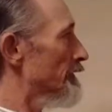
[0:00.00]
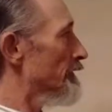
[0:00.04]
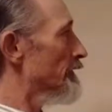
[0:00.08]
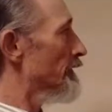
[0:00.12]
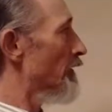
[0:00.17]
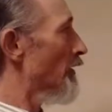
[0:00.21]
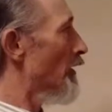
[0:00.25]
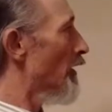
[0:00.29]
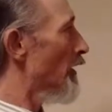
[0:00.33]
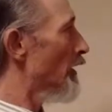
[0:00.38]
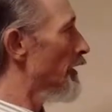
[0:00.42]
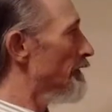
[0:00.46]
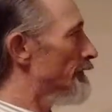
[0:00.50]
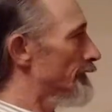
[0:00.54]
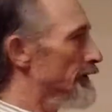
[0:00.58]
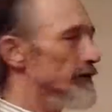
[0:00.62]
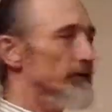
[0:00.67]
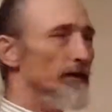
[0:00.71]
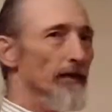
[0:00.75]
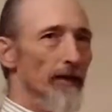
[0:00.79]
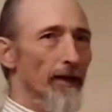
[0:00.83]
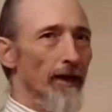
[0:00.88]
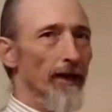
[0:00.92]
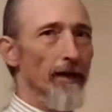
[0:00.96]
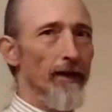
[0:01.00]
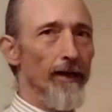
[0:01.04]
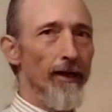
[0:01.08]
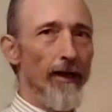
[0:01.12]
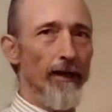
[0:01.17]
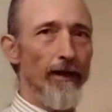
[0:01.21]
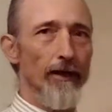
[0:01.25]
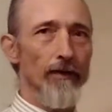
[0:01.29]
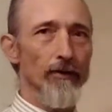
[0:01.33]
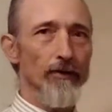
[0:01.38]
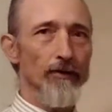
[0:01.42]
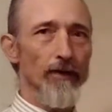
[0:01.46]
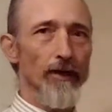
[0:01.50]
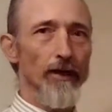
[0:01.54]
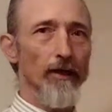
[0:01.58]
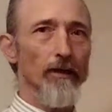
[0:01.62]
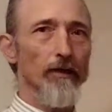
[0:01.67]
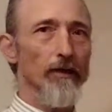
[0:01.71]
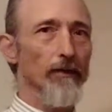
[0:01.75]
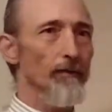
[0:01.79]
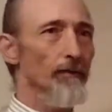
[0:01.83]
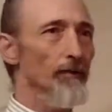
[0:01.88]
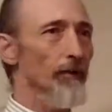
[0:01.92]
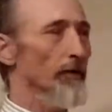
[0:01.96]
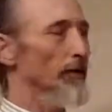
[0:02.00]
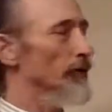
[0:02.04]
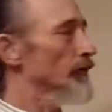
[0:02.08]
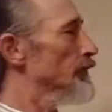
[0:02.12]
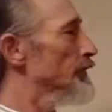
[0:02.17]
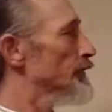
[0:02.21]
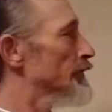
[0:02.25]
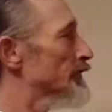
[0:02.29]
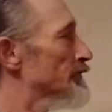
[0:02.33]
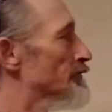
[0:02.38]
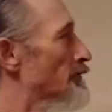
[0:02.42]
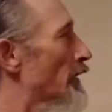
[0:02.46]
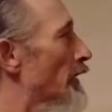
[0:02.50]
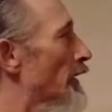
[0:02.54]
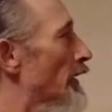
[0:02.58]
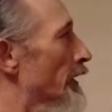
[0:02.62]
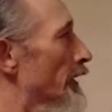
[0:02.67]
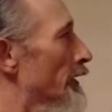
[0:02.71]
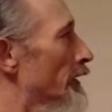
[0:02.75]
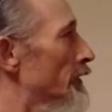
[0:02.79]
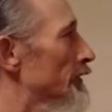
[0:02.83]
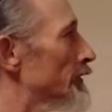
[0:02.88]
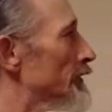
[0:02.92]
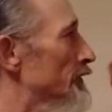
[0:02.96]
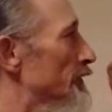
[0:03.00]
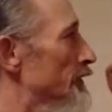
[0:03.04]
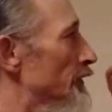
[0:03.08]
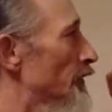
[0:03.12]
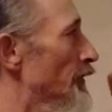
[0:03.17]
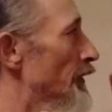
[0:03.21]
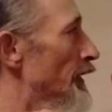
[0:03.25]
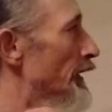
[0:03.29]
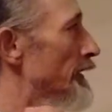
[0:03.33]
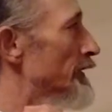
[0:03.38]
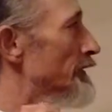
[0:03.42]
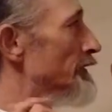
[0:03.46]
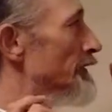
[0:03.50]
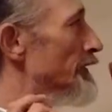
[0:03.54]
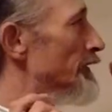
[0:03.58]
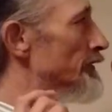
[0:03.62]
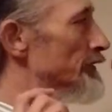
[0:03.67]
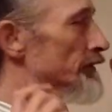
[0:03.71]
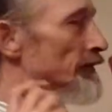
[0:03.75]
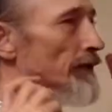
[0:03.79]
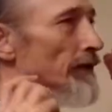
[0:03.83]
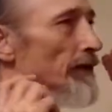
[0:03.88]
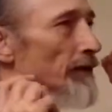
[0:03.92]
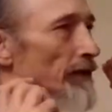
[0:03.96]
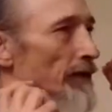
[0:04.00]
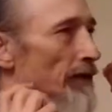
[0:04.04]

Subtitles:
all of its kinetic energy to produce particles to exist in the